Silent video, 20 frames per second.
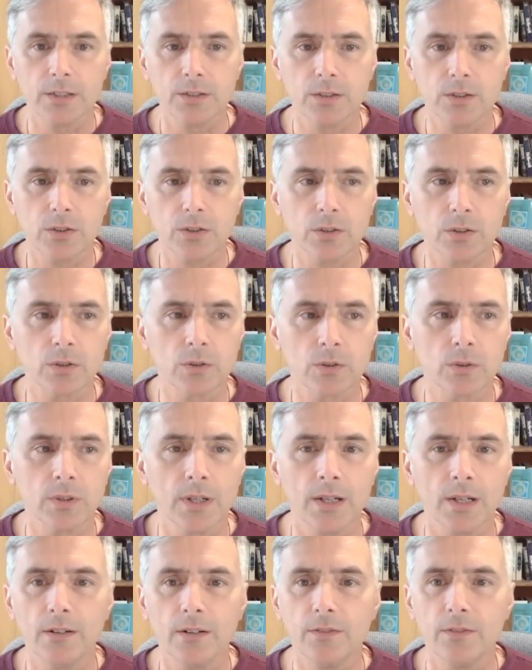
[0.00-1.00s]
to
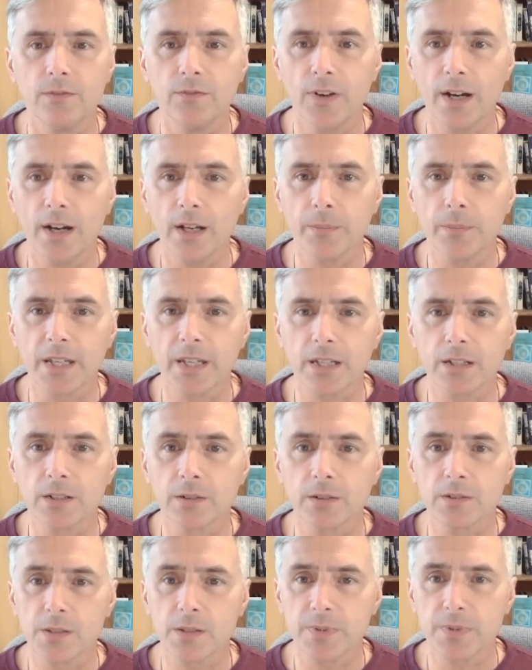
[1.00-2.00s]

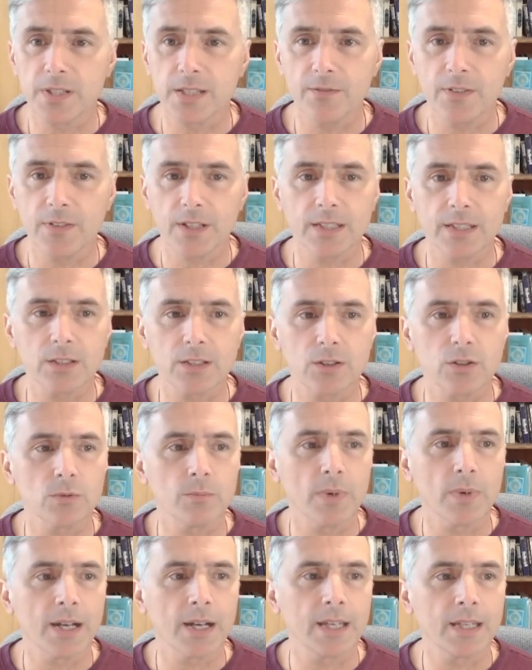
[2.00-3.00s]
FileMaker, specifically to
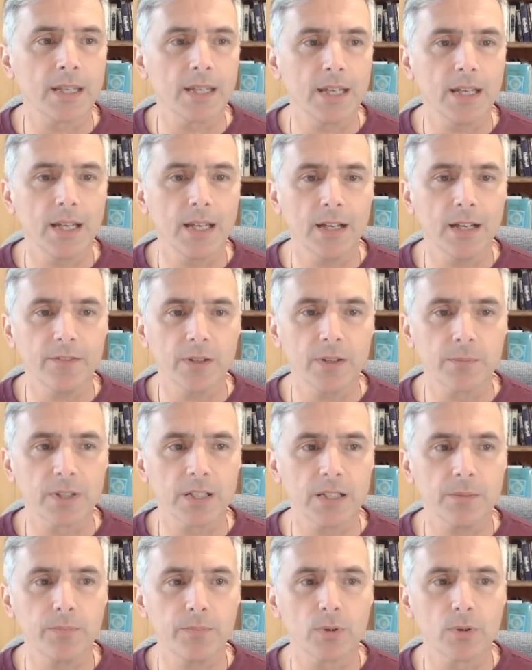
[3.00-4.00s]
my FM
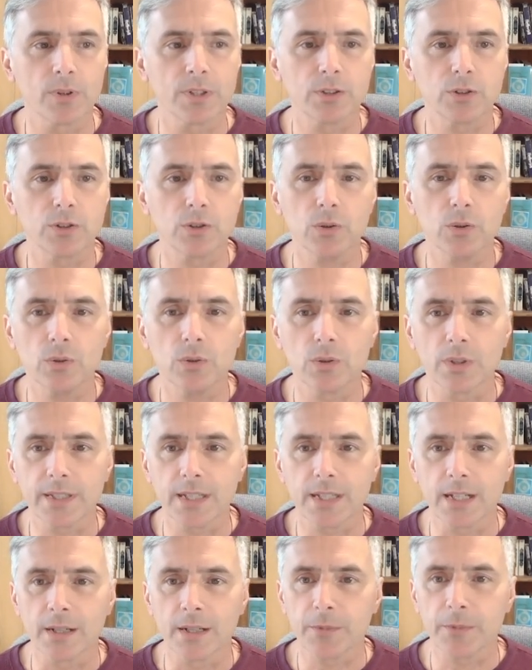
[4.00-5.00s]
clipboard tool
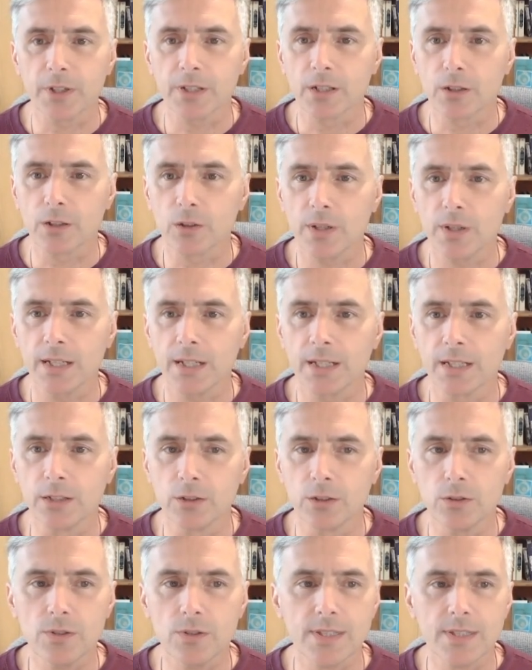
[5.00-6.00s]
here. I'm going to create a
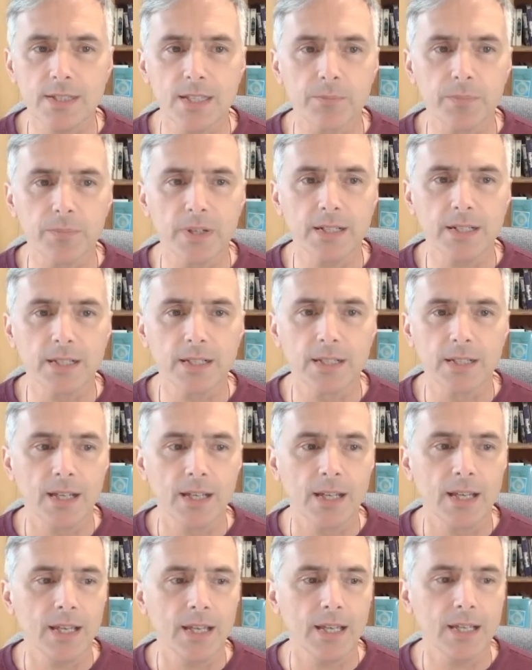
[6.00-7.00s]
new snippet,
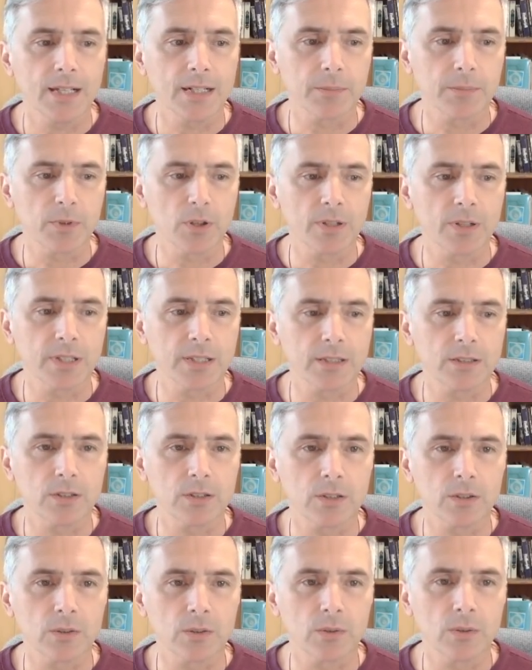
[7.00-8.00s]
and I'm going
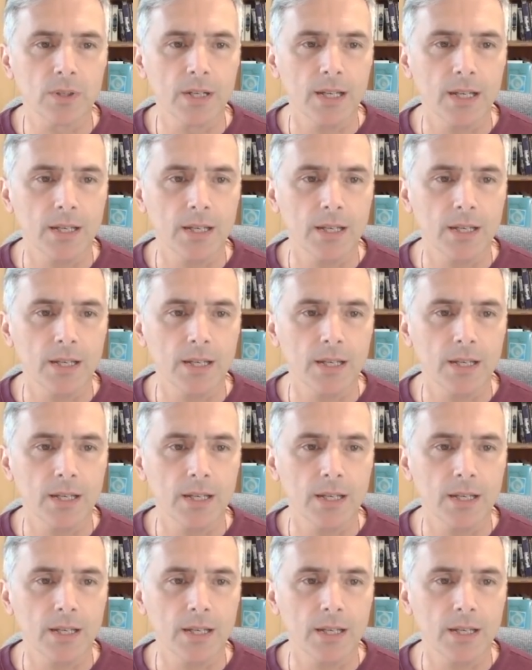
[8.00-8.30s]
to